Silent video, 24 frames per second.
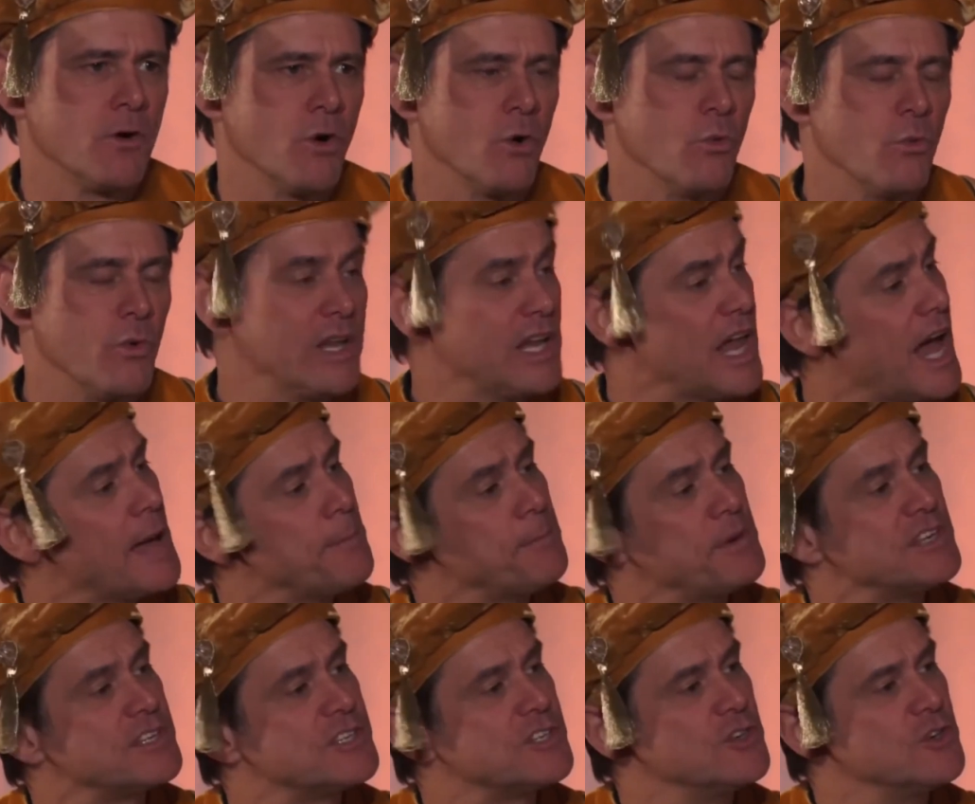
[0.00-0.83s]
Or will
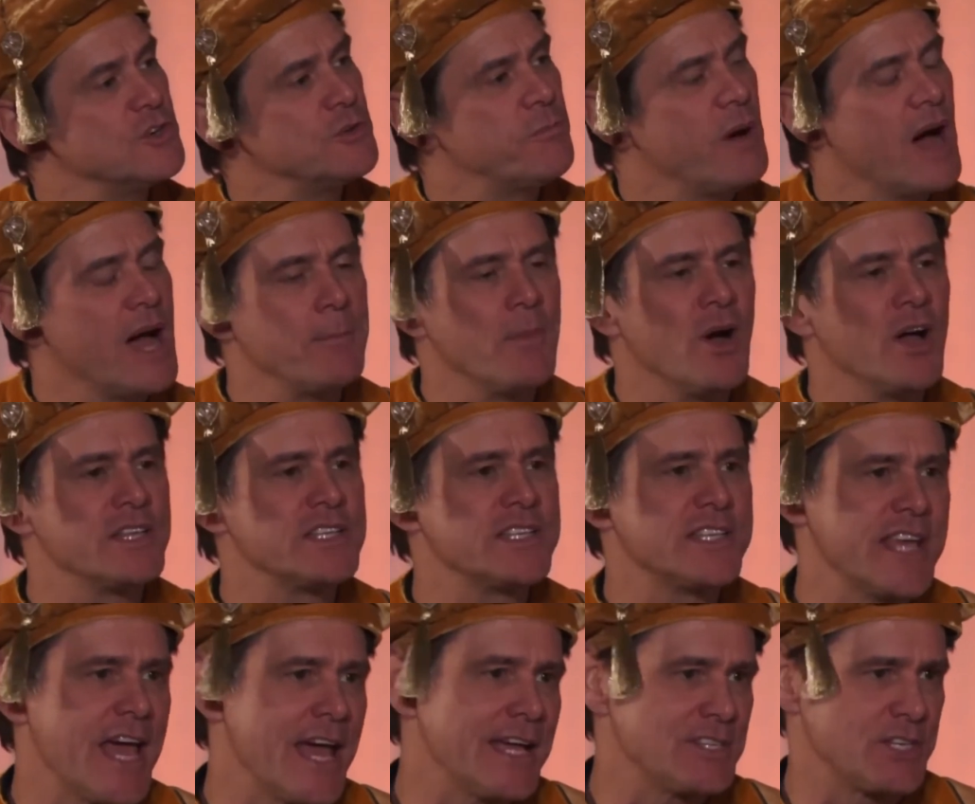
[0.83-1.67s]
I be sued by
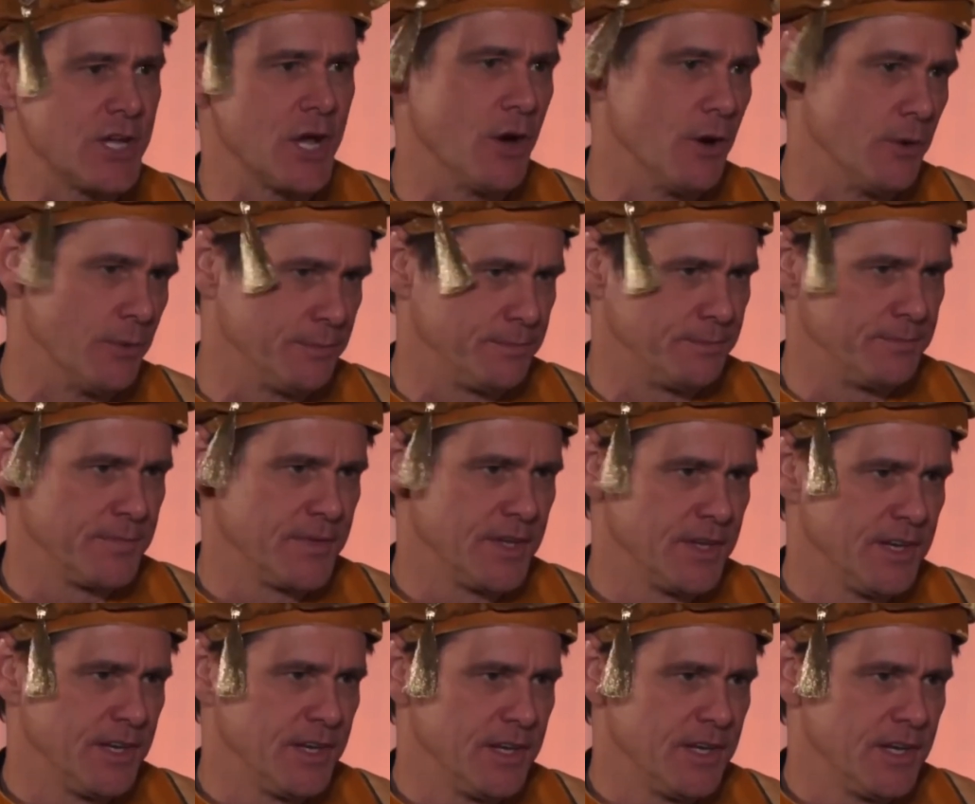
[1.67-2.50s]
Monsanto
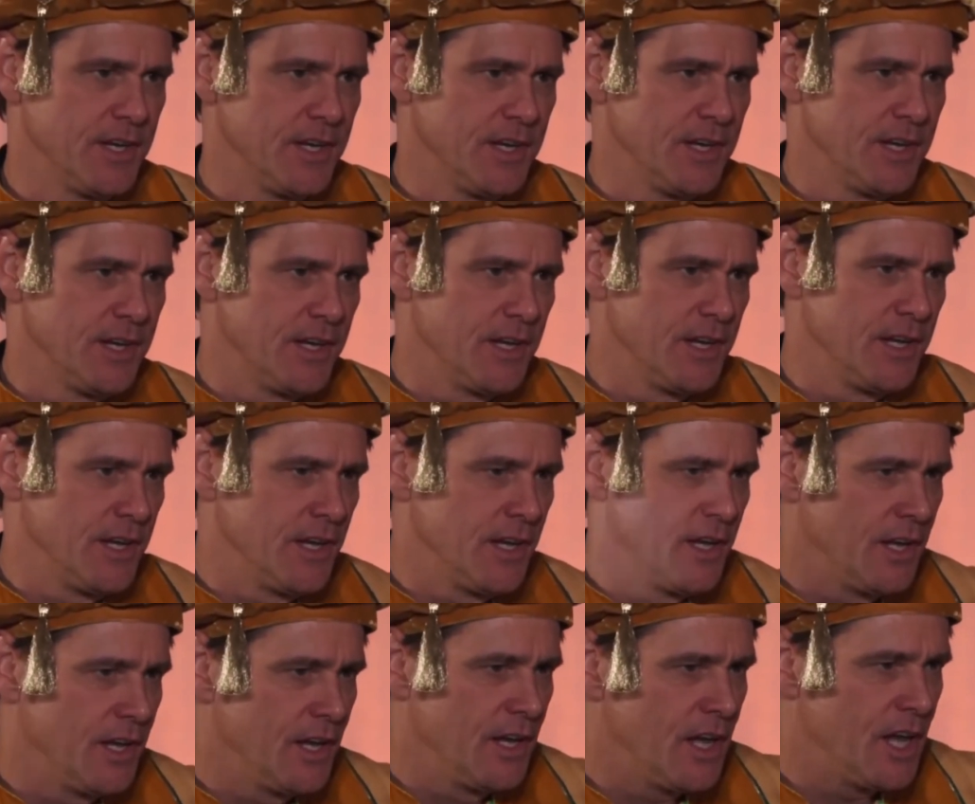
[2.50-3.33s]

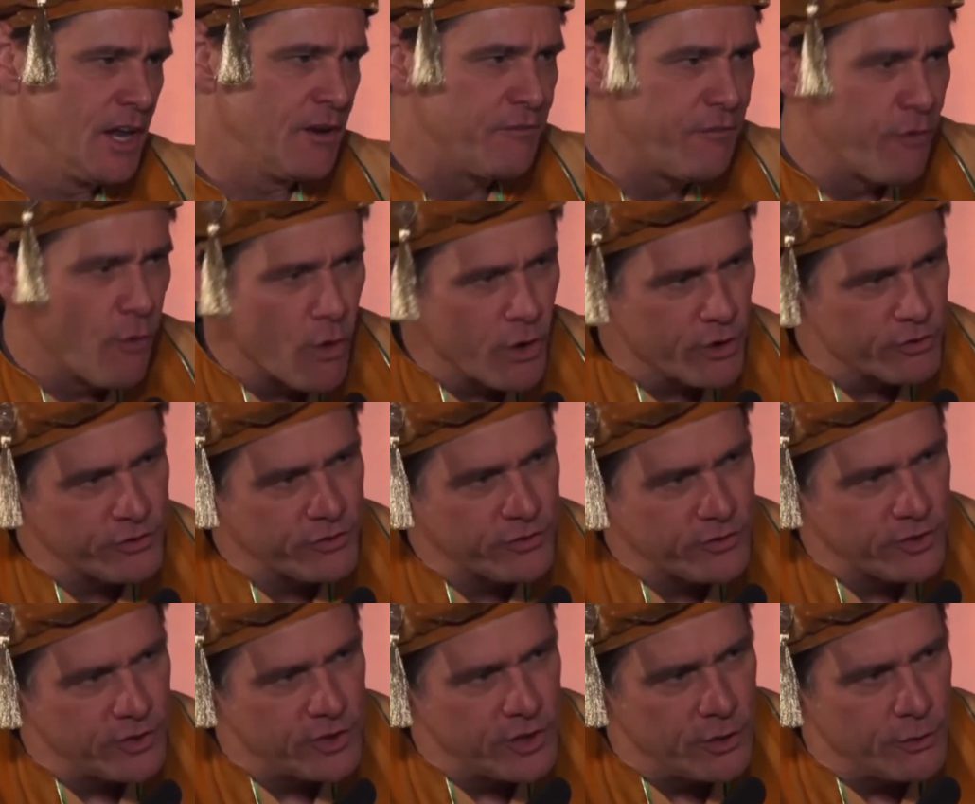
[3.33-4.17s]
and
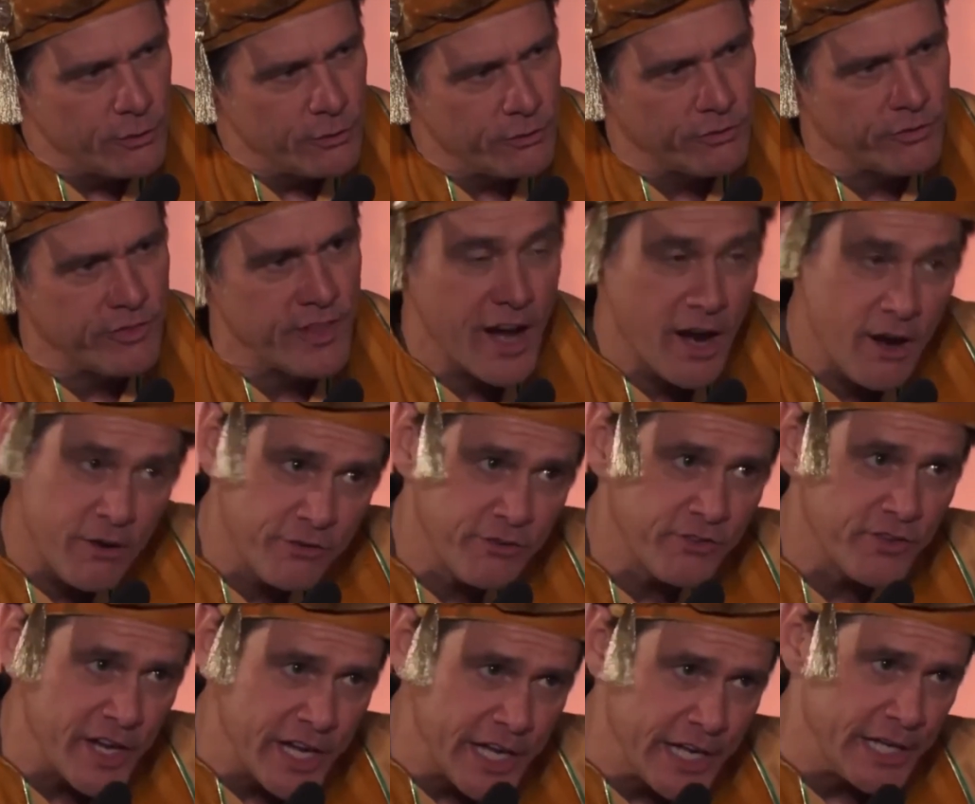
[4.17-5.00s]
forced to use
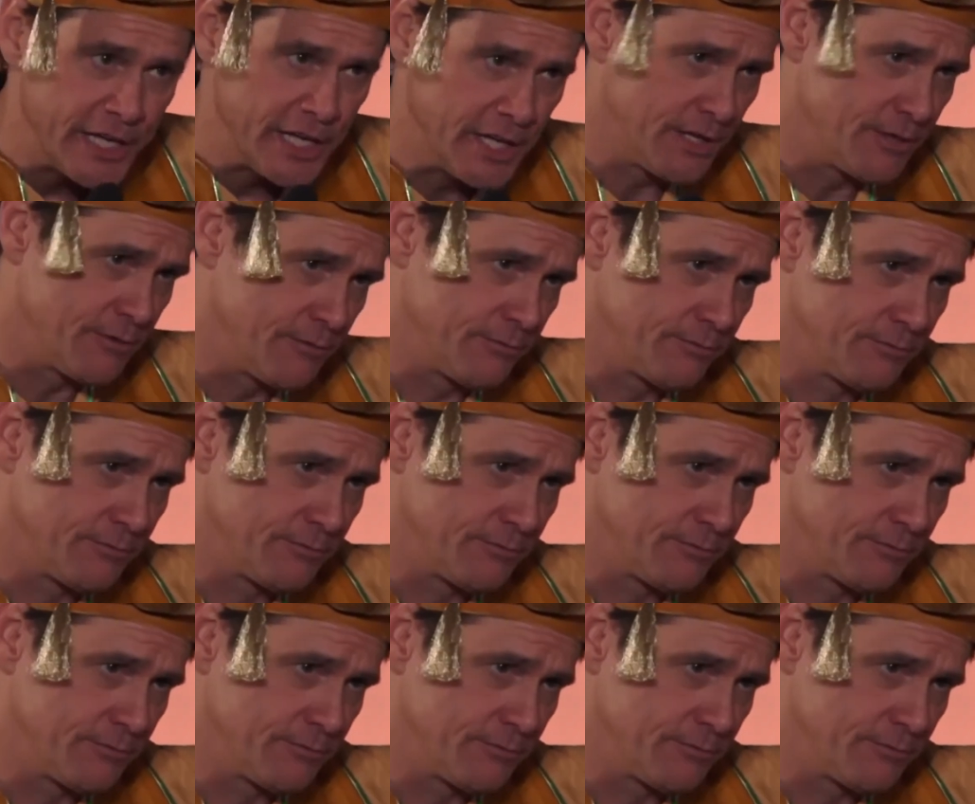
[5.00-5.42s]
their seed?